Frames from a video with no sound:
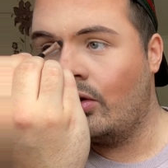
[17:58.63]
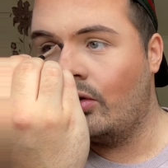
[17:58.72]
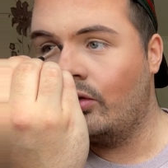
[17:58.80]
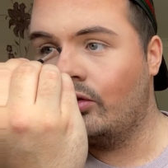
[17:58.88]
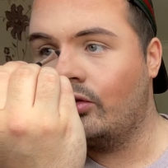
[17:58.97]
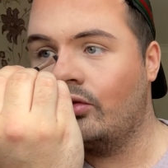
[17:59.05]

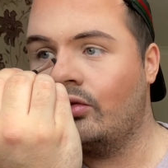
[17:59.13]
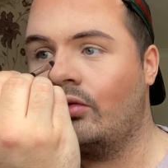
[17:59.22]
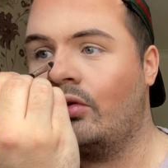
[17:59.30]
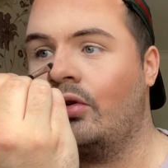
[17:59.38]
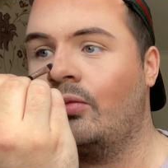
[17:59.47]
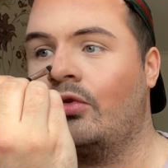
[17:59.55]

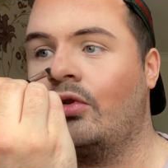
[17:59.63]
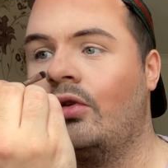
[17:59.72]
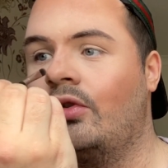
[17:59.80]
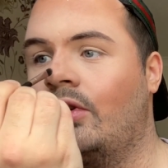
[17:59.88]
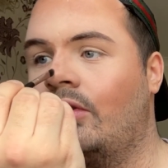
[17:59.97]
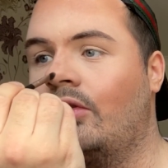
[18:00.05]
stripes going
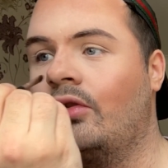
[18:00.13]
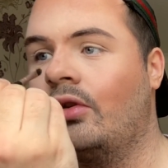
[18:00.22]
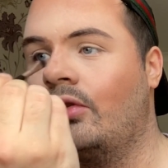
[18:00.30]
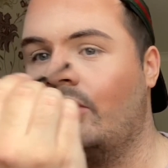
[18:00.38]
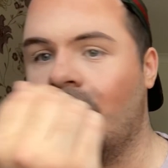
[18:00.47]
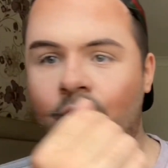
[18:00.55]
down his
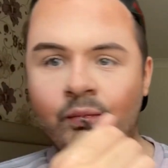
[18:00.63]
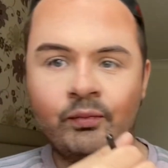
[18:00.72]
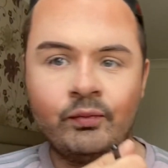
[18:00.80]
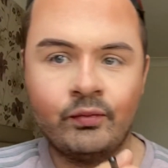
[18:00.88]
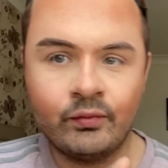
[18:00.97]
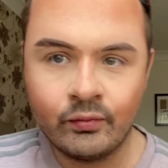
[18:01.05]
nose.
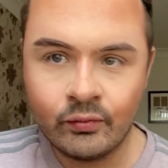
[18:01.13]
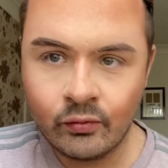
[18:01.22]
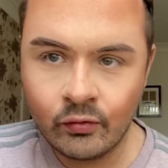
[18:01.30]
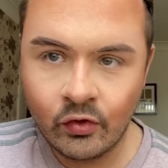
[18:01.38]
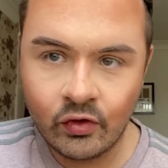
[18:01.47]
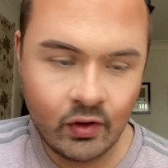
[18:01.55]

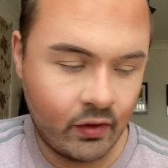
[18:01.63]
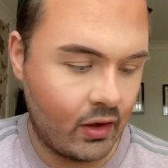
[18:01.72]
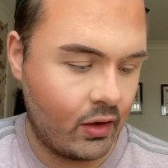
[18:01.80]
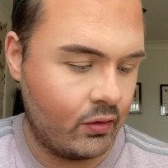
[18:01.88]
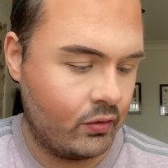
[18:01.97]
See that?